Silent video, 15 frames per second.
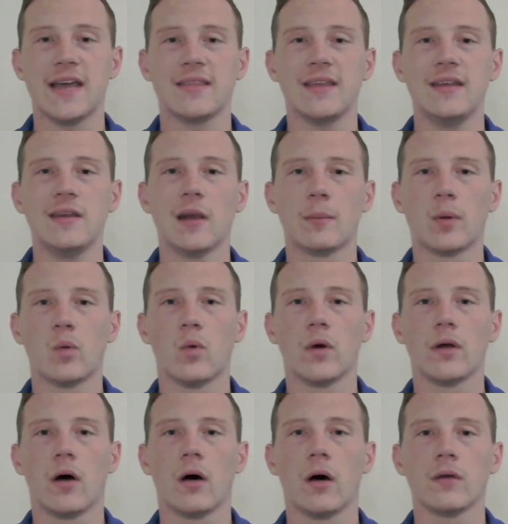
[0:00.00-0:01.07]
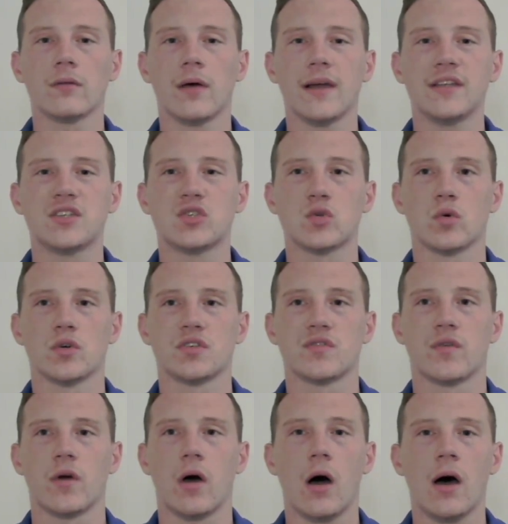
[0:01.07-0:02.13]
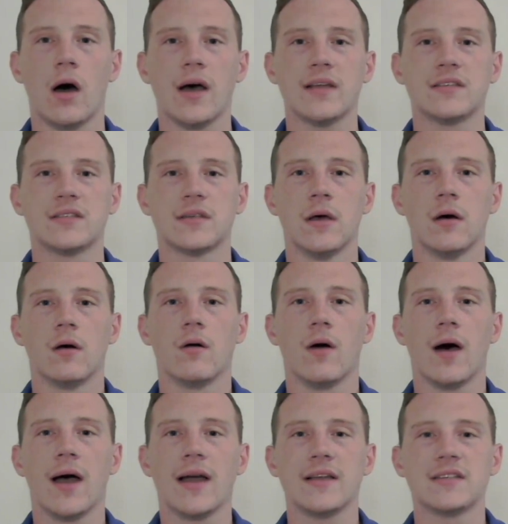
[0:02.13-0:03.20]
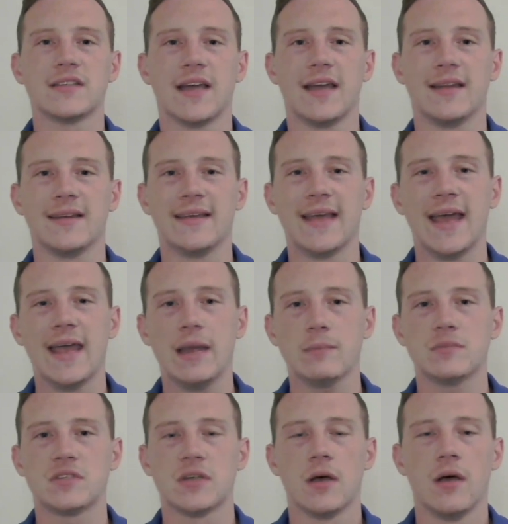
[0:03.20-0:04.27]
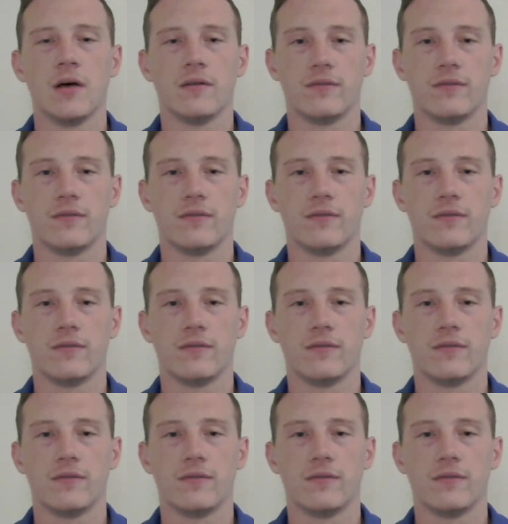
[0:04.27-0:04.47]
at the number one online source for odds, lines, and games.